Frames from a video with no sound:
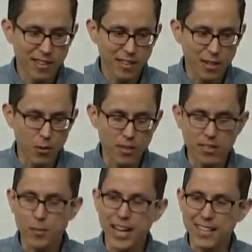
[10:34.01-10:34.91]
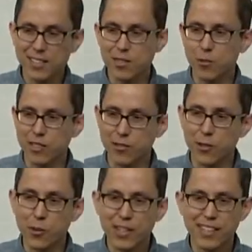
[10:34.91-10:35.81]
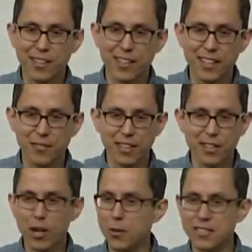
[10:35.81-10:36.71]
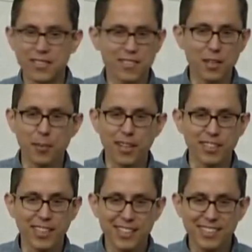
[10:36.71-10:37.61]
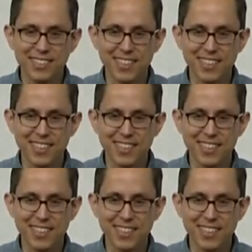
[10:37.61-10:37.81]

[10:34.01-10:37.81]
you know, when someone asks you what you're doing, you're kind of like, oh, it's a stealth project.